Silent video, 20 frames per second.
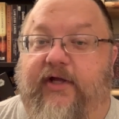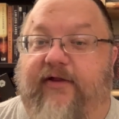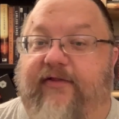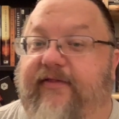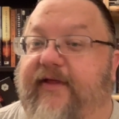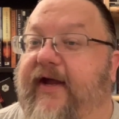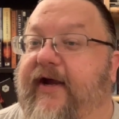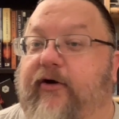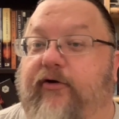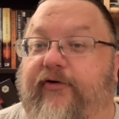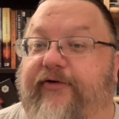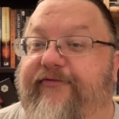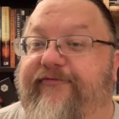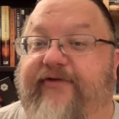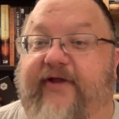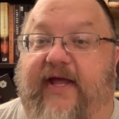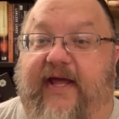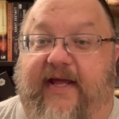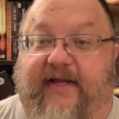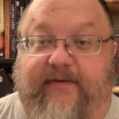The Herald of
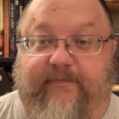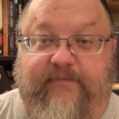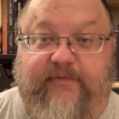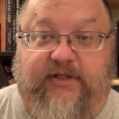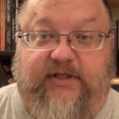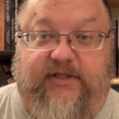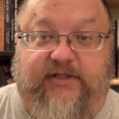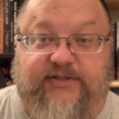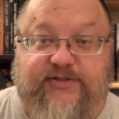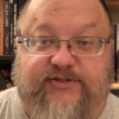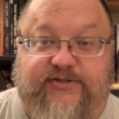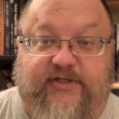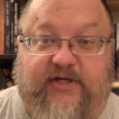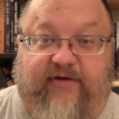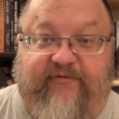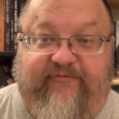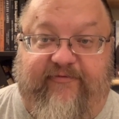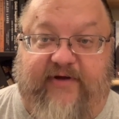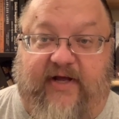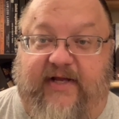Day is
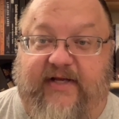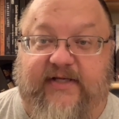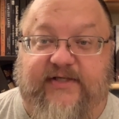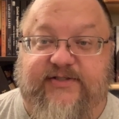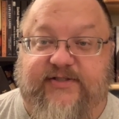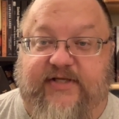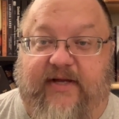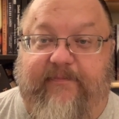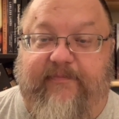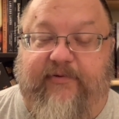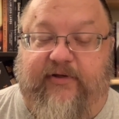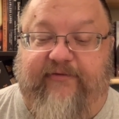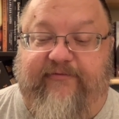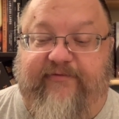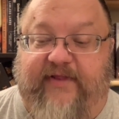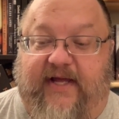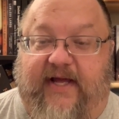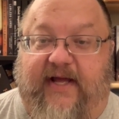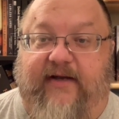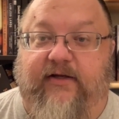a fine example of
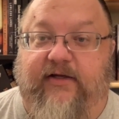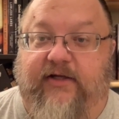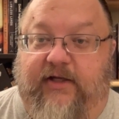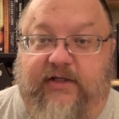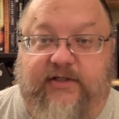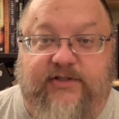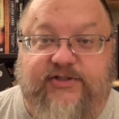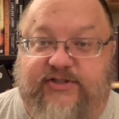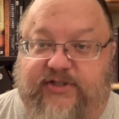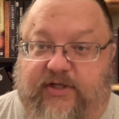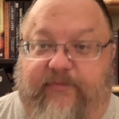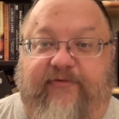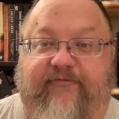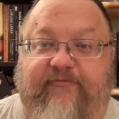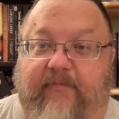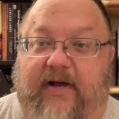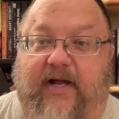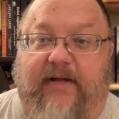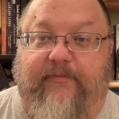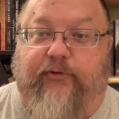that. Some of
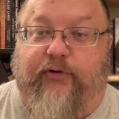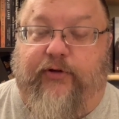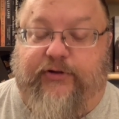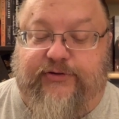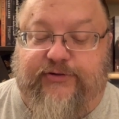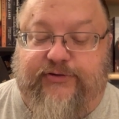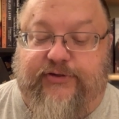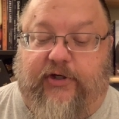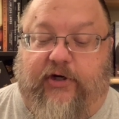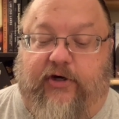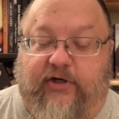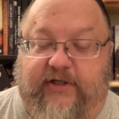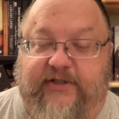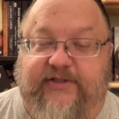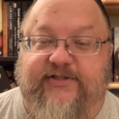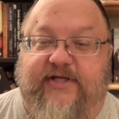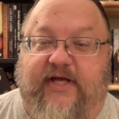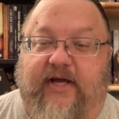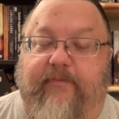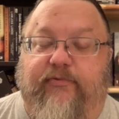my books are
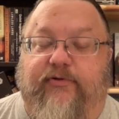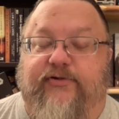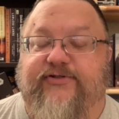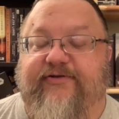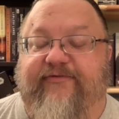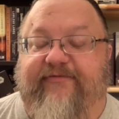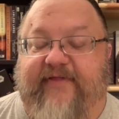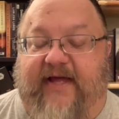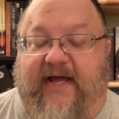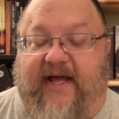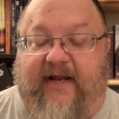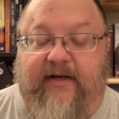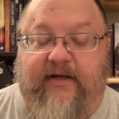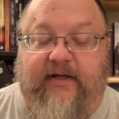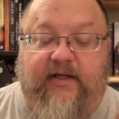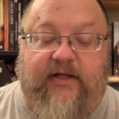examples of that.